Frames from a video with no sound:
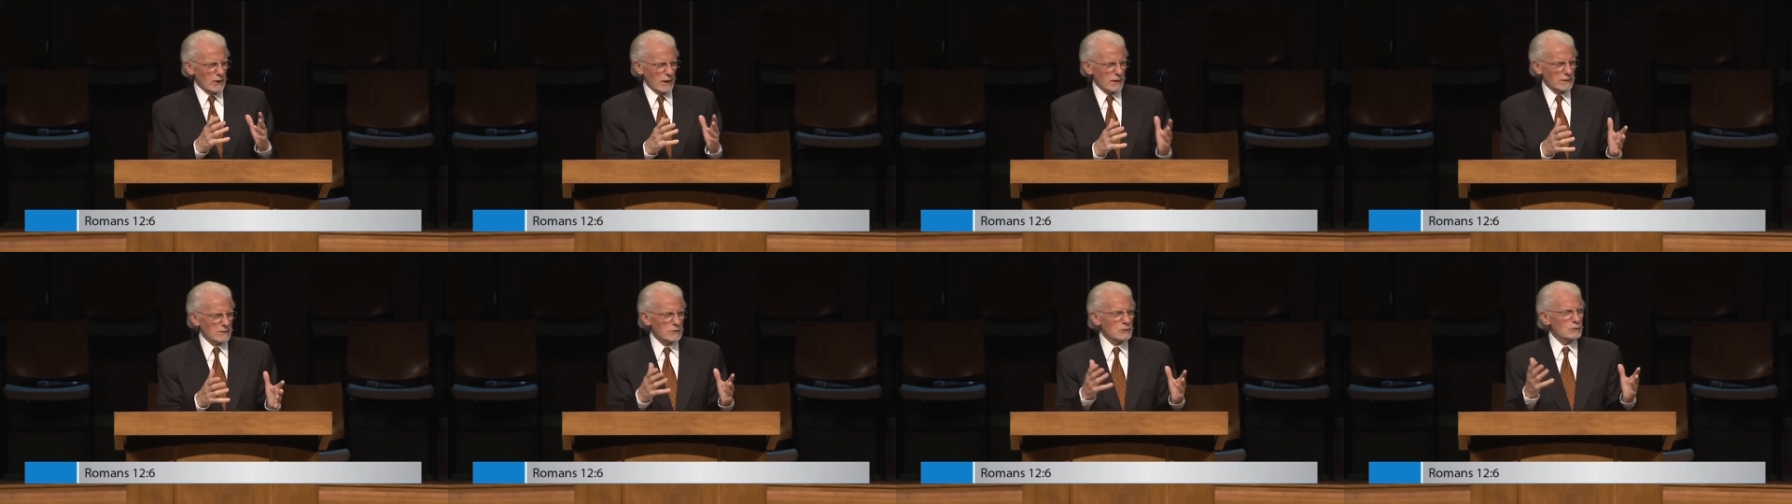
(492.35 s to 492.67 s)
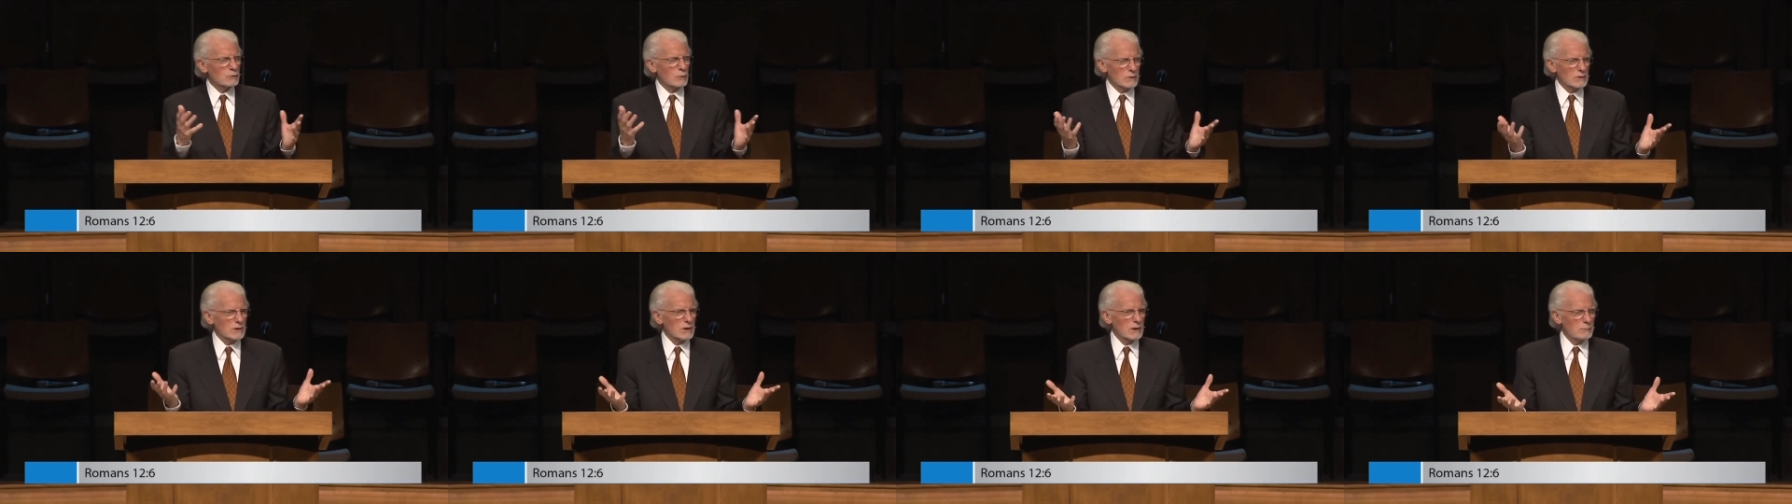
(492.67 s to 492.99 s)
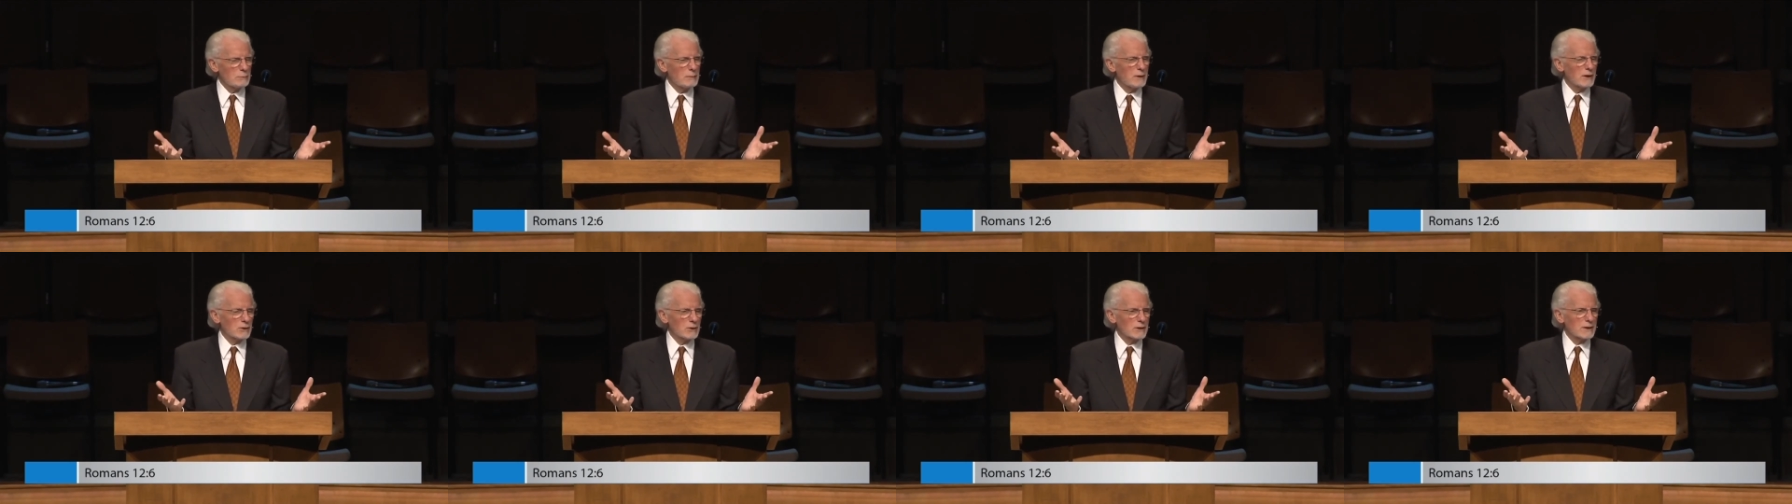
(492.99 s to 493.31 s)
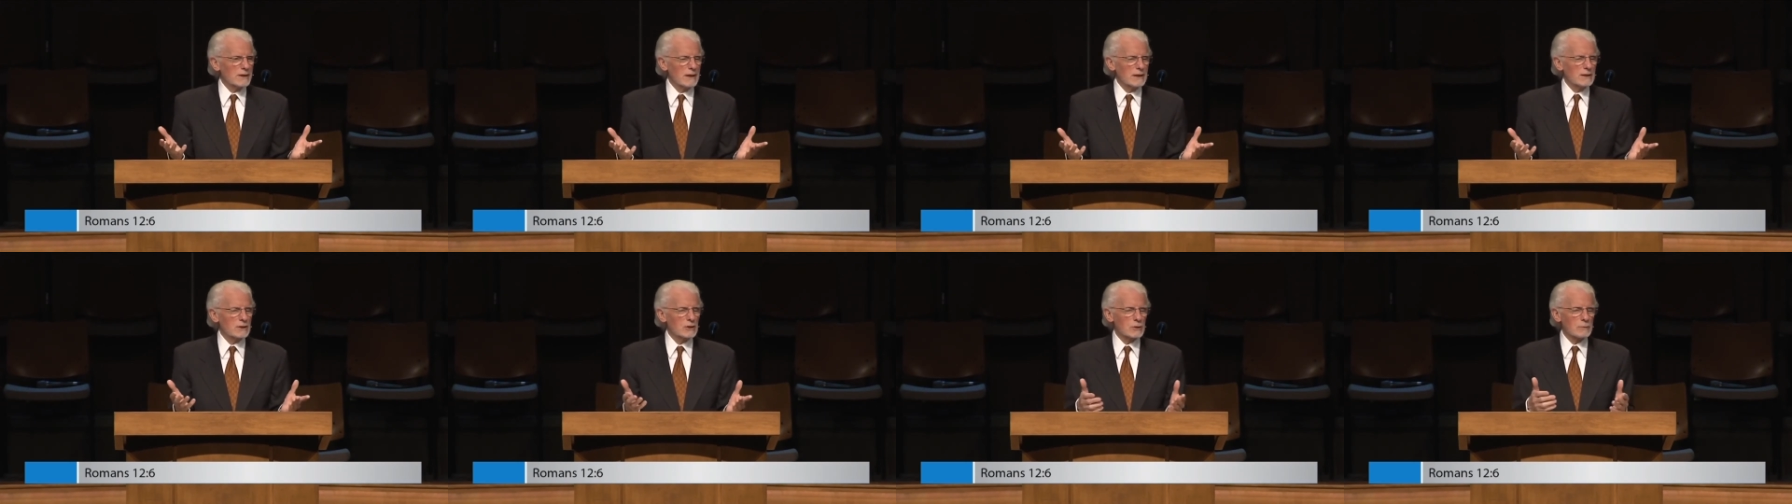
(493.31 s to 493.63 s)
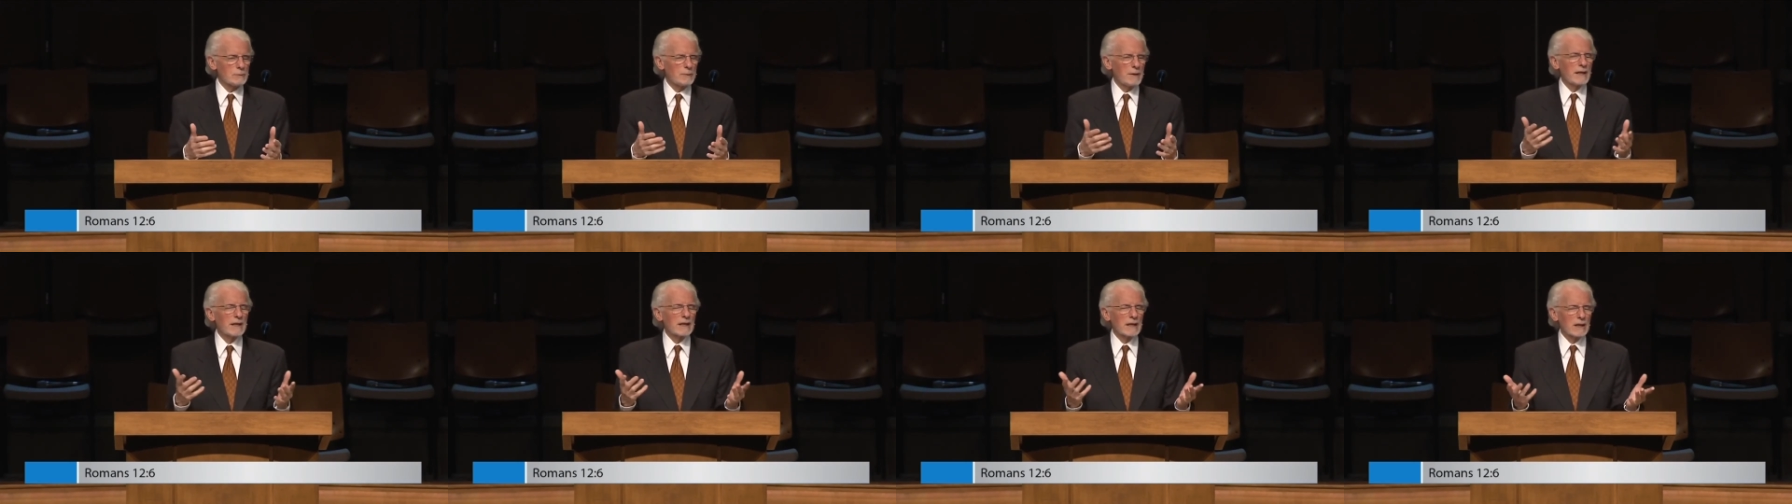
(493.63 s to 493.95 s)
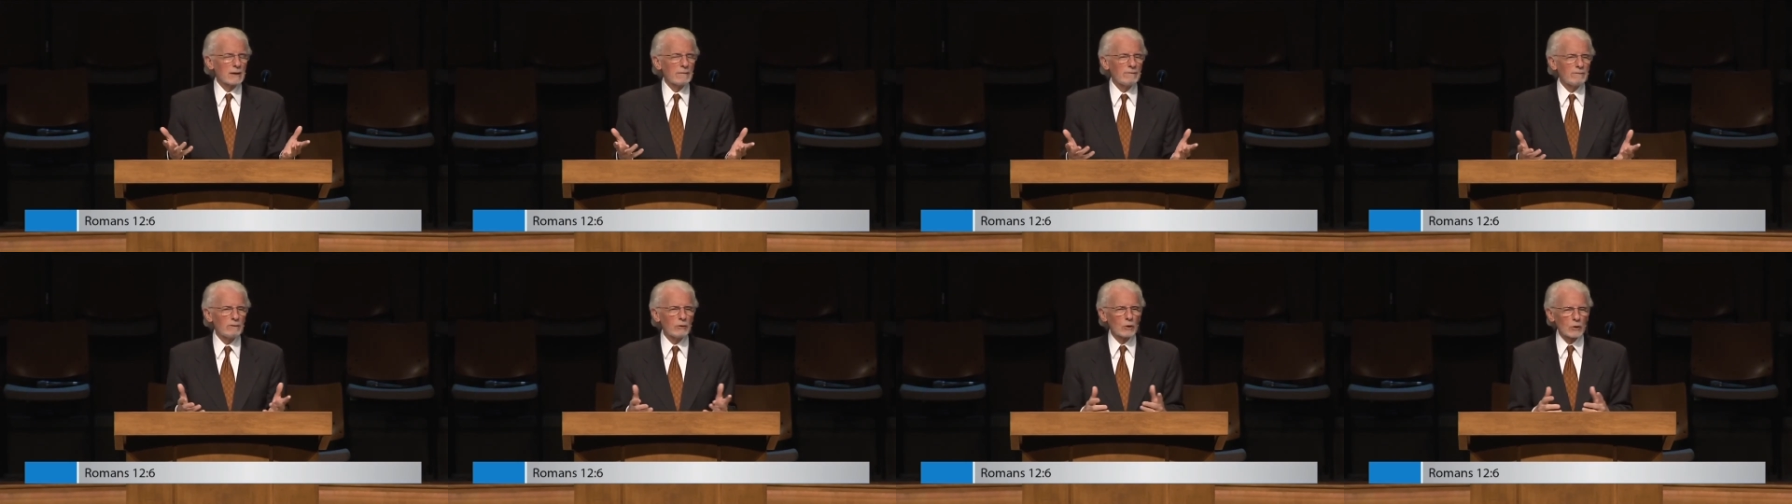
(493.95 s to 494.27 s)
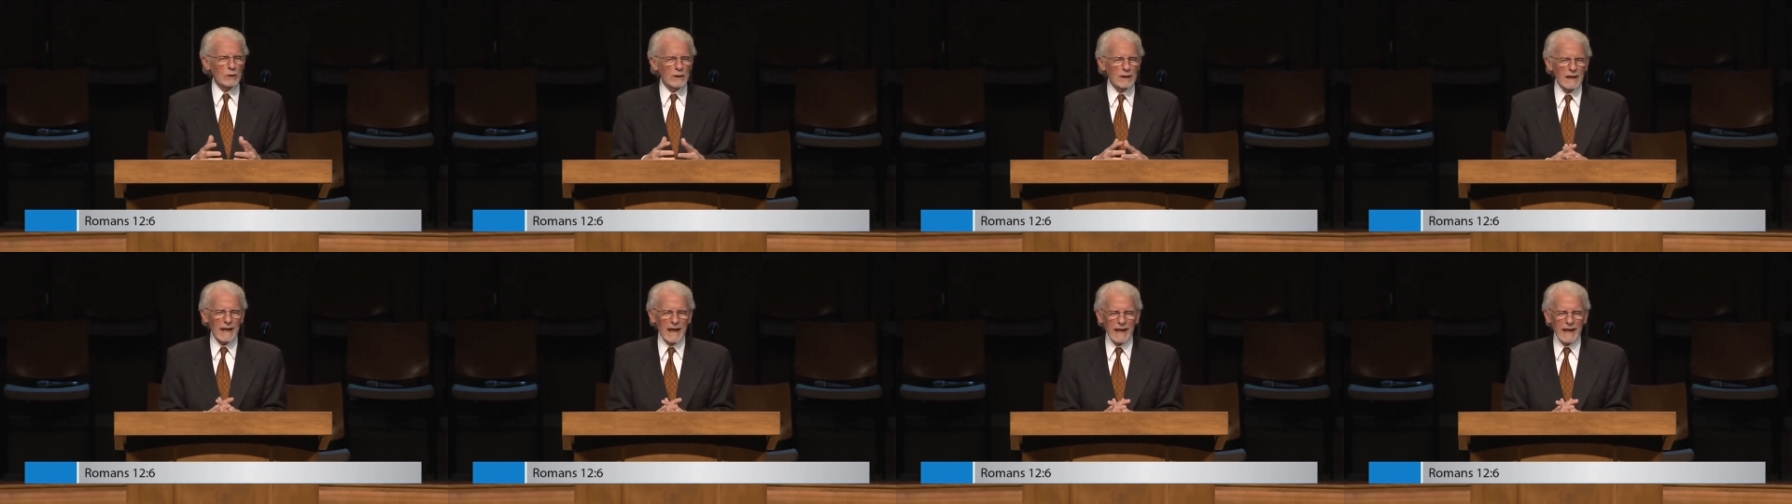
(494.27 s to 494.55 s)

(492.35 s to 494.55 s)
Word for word: Tongues was the ability to speak in a foreign